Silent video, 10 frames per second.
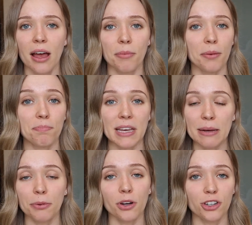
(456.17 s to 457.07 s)
but
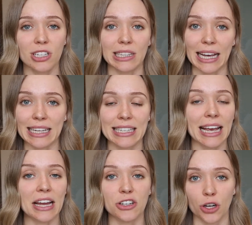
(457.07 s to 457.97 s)
people are just lazy
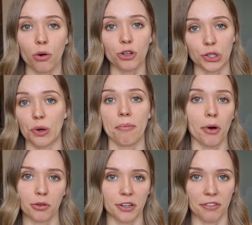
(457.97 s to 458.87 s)
and don't do it
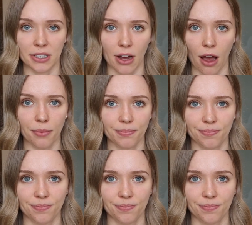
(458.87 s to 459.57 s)
most of the time.